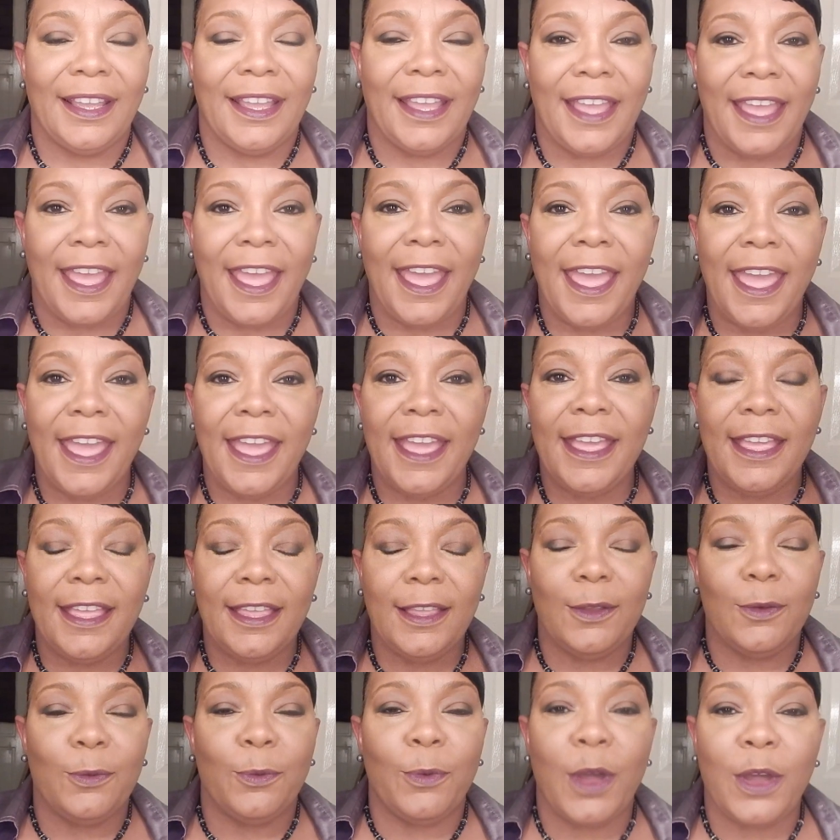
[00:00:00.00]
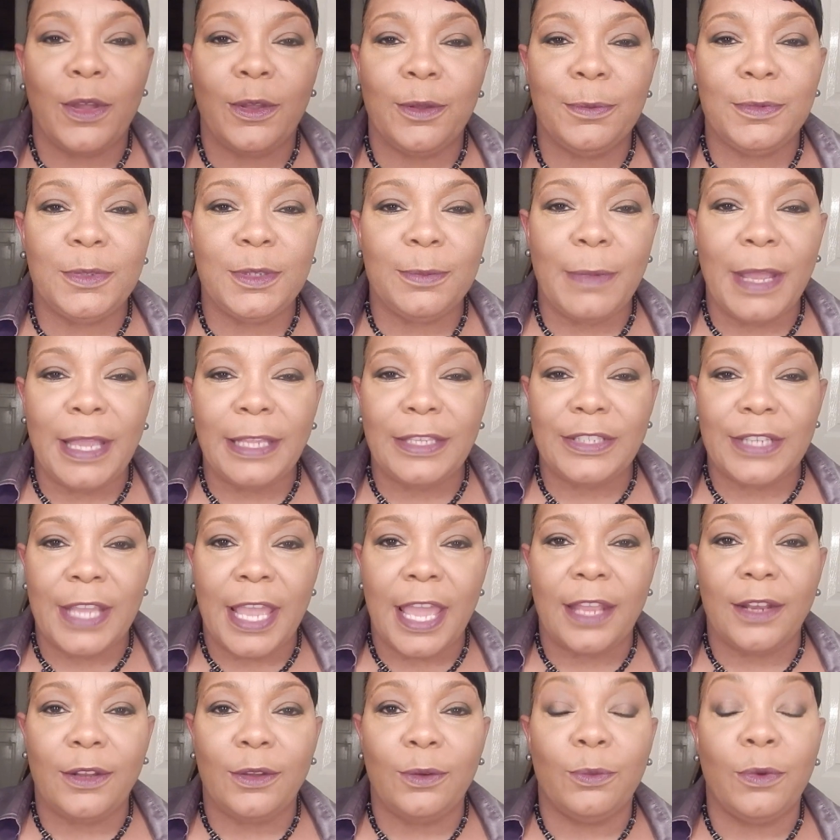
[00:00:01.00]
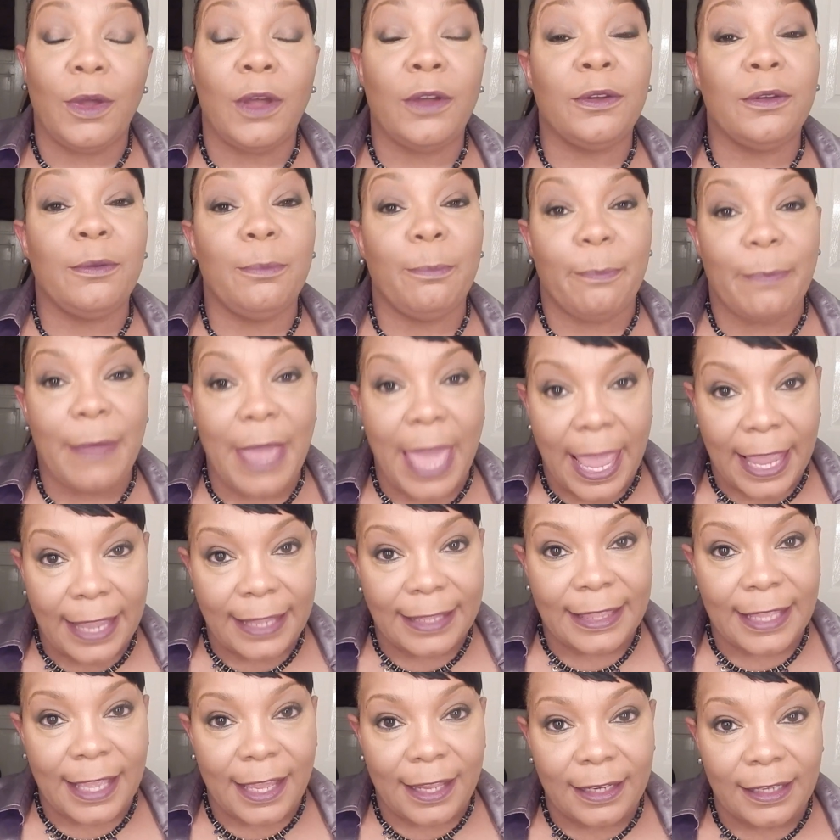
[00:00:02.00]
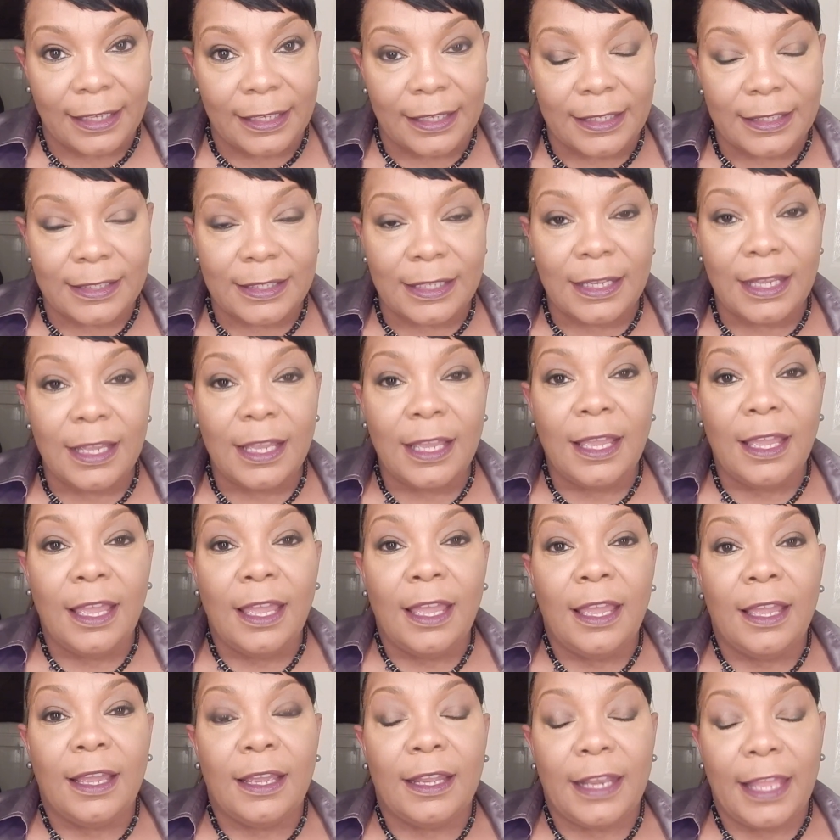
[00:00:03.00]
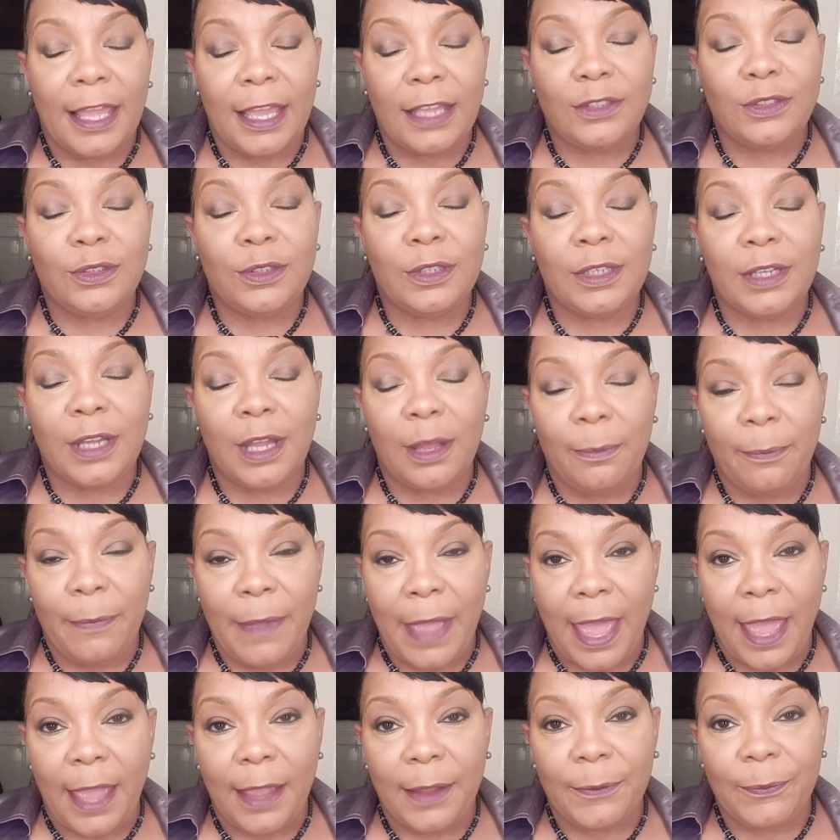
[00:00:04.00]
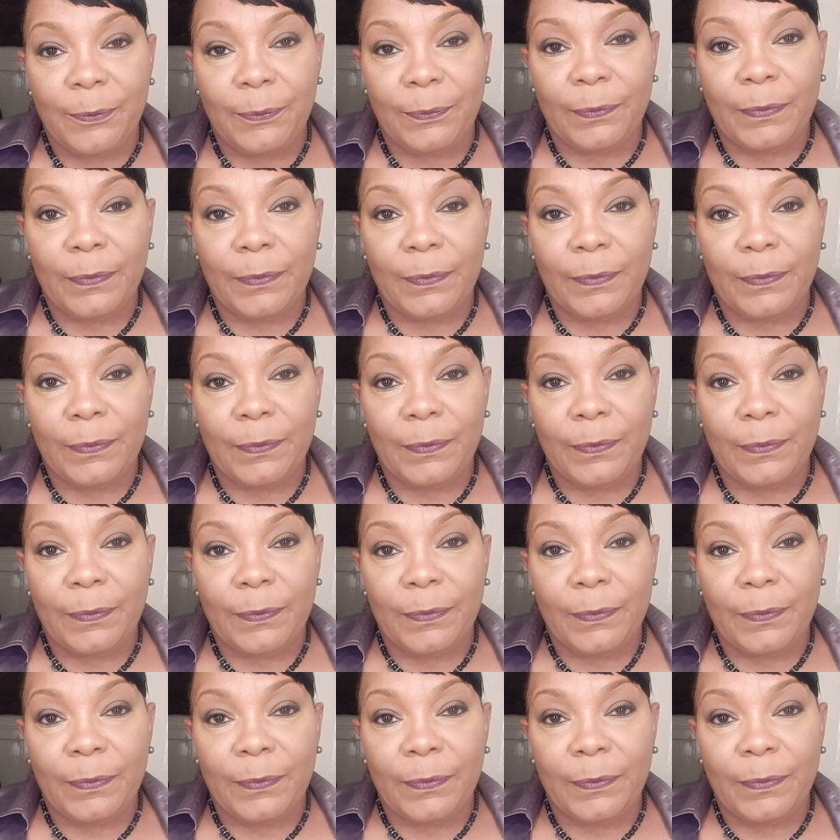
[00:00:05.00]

Hey, welcome to my channel. Welcome back, that is. Glad you could come back.